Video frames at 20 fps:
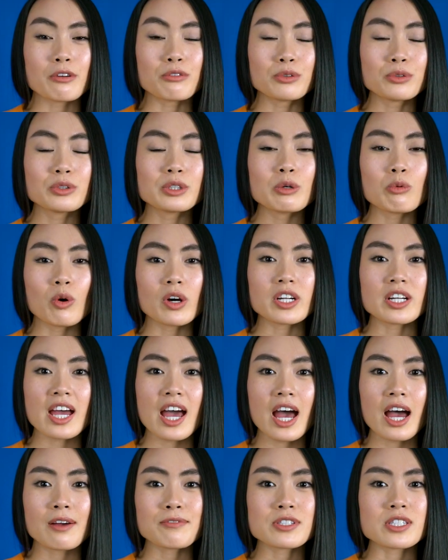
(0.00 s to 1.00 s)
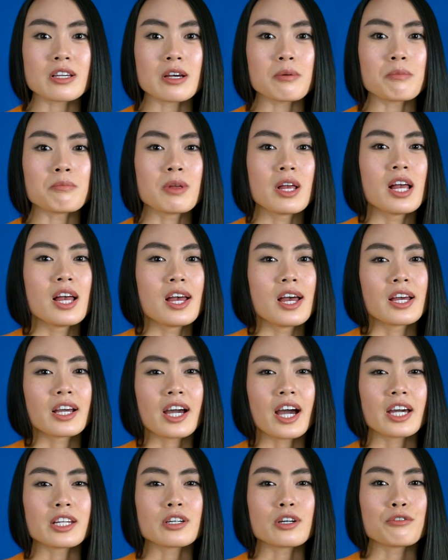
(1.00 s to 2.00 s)
really wanted to have some
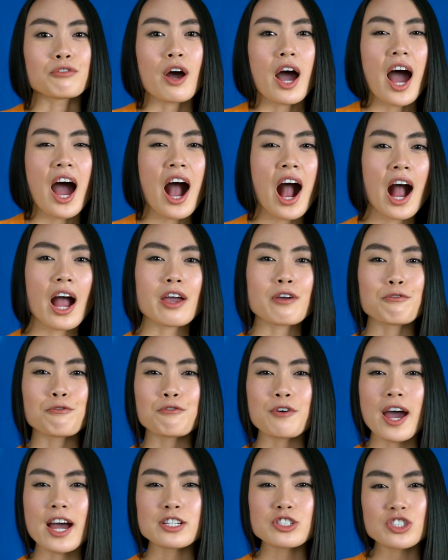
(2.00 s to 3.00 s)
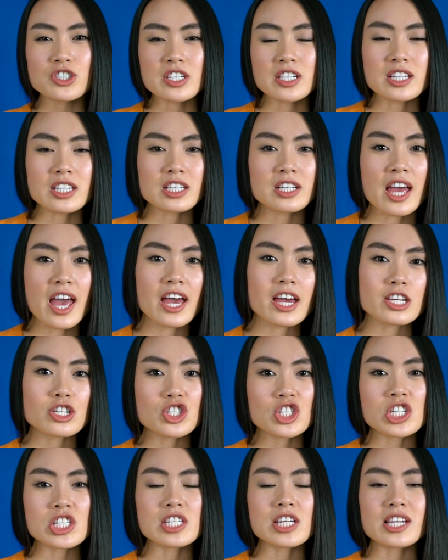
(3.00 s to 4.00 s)
kind of high fashion,
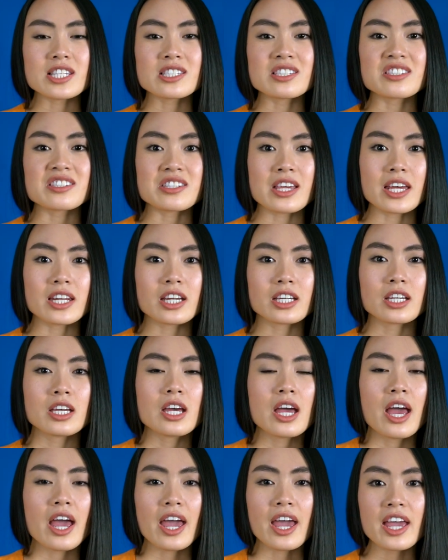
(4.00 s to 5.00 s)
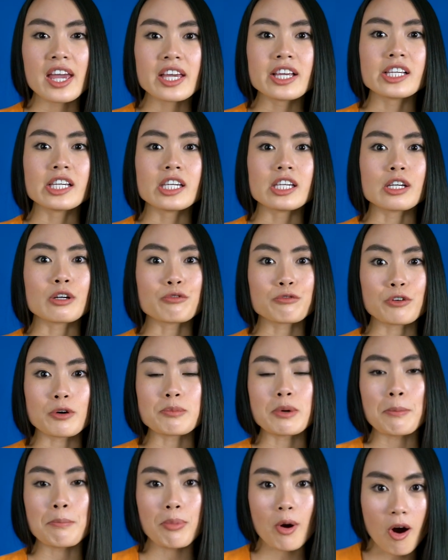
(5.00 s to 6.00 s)
edgy aesthetic hanging from
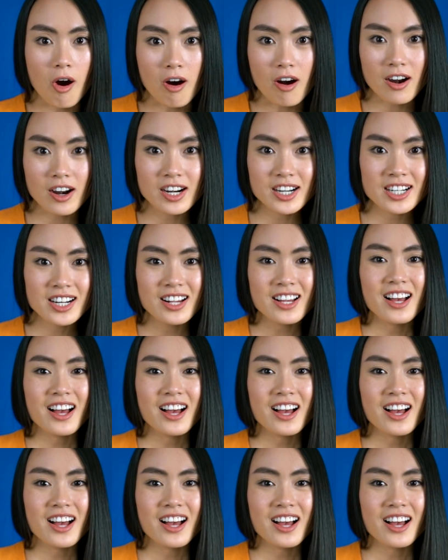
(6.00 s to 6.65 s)
a bar.